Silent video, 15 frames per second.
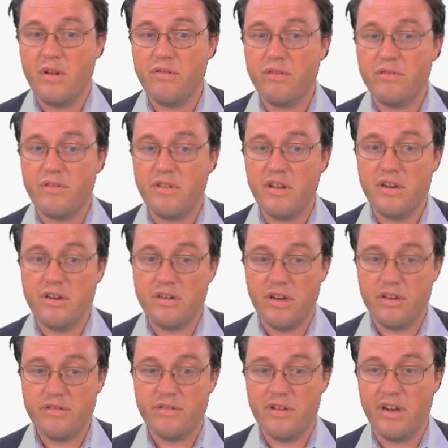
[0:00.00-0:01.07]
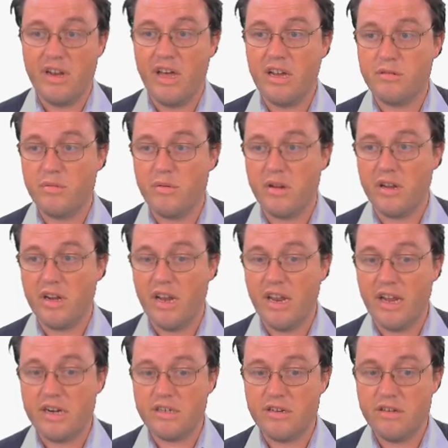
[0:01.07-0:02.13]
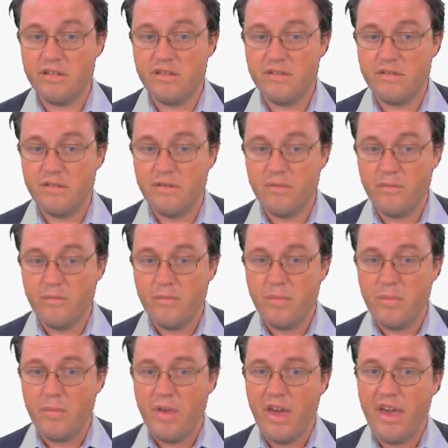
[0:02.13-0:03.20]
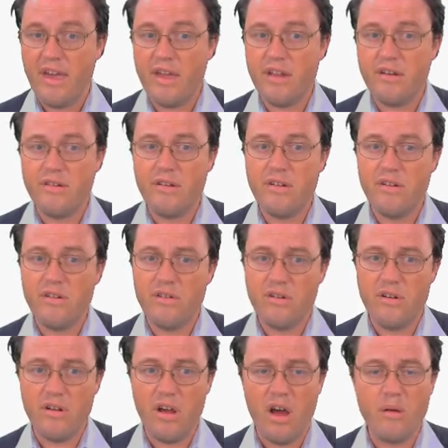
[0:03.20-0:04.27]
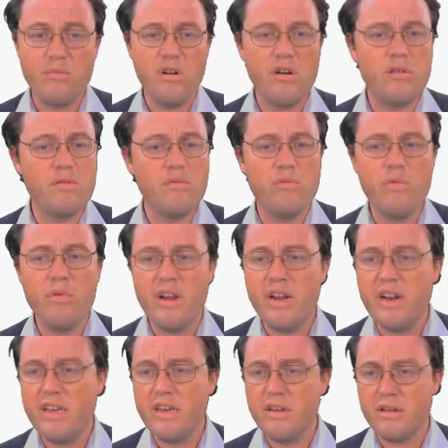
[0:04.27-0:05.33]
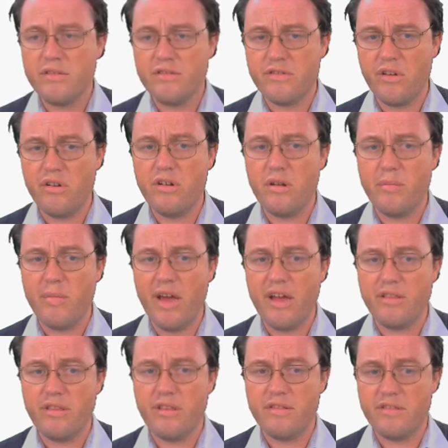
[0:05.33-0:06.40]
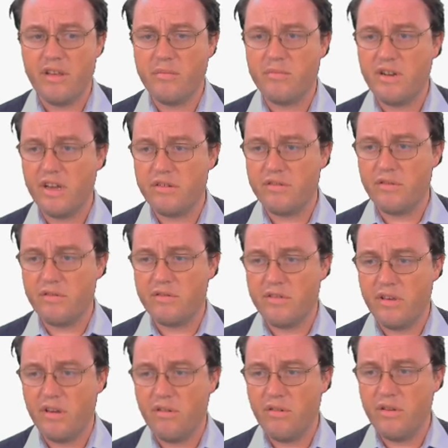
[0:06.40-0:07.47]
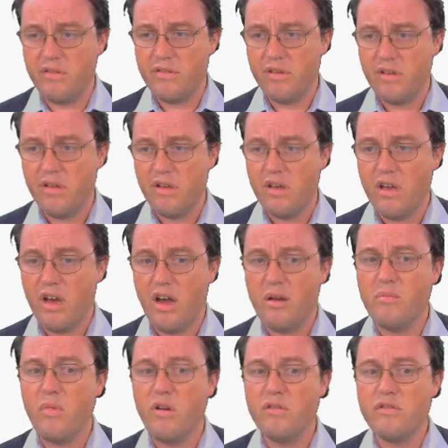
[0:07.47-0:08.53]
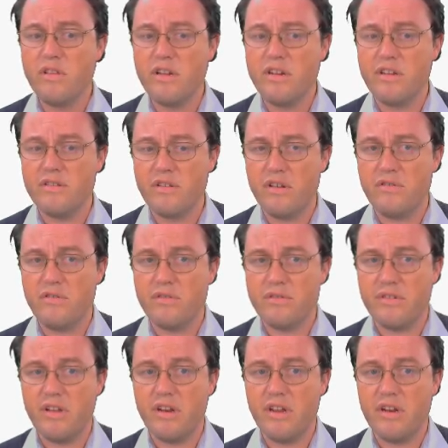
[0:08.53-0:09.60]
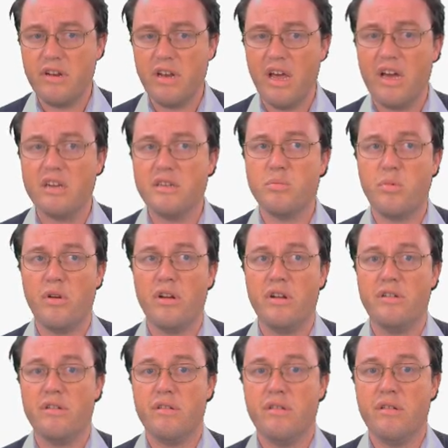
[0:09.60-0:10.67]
interested in just the large print collections, and I'm not really concerned about the subjects or series. I'm mostly just interested in large print